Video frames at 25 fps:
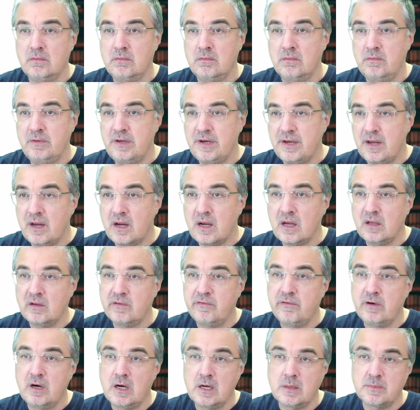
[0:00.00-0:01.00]
vertical
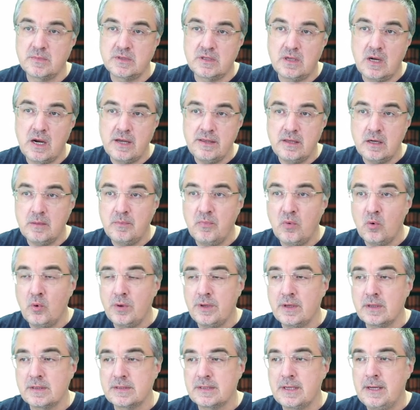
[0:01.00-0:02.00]
farms,
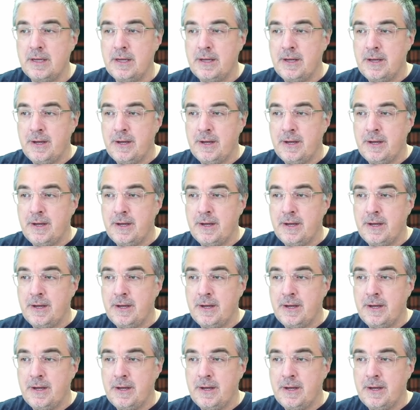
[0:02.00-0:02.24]
hydroponics.